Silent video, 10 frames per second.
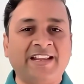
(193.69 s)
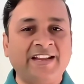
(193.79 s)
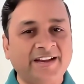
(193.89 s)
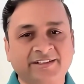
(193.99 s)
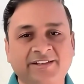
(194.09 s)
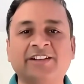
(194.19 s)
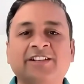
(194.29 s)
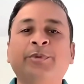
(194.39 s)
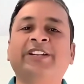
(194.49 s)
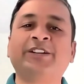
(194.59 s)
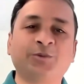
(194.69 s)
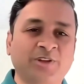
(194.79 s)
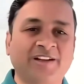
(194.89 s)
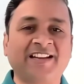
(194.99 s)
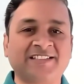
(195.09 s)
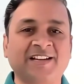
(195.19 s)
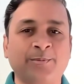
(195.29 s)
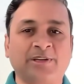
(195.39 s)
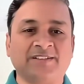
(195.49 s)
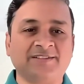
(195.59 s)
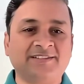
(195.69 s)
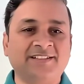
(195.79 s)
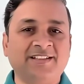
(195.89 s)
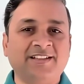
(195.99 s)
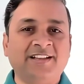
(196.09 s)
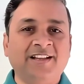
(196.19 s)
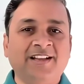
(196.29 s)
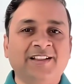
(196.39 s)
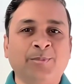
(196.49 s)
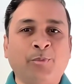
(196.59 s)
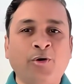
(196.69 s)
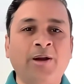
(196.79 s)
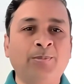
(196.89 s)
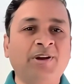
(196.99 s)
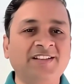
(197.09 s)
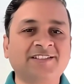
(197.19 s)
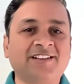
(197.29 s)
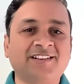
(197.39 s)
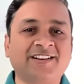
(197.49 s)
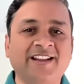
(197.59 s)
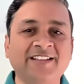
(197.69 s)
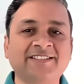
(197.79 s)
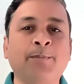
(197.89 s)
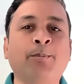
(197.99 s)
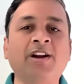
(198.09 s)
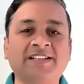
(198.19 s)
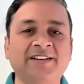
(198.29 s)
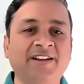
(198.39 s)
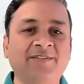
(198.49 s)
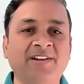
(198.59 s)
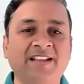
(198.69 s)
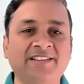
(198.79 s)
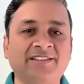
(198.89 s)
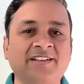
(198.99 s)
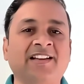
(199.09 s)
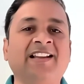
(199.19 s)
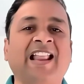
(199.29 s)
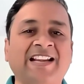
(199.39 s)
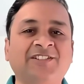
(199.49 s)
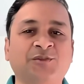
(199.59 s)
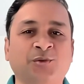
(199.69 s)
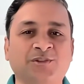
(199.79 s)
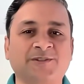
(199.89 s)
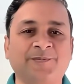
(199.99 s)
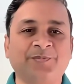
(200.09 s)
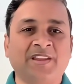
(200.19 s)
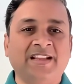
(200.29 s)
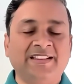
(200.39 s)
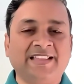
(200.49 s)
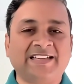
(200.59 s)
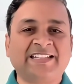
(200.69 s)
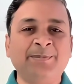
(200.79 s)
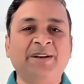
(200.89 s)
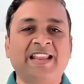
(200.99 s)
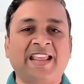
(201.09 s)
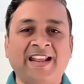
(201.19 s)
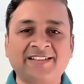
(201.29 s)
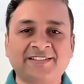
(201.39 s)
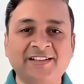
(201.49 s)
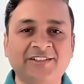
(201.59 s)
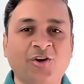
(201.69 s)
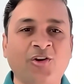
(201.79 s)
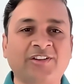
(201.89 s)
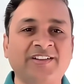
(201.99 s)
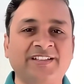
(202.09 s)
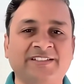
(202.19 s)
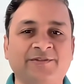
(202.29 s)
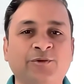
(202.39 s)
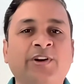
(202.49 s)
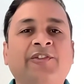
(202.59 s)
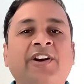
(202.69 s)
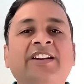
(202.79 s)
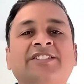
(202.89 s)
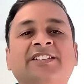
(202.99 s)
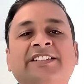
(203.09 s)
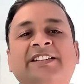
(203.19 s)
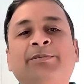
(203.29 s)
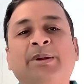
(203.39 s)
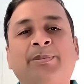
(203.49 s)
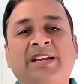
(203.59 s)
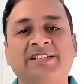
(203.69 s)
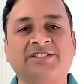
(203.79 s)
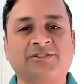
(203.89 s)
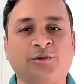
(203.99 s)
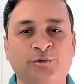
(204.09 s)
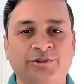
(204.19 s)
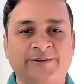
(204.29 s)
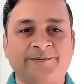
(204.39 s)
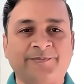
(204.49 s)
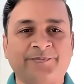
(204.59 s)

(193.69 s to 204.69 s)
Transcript: A I connectivity to the next level. The Poet Blazar is a multi-wavelength light source that can be an excellent alternative to a traditional D F B-based solution.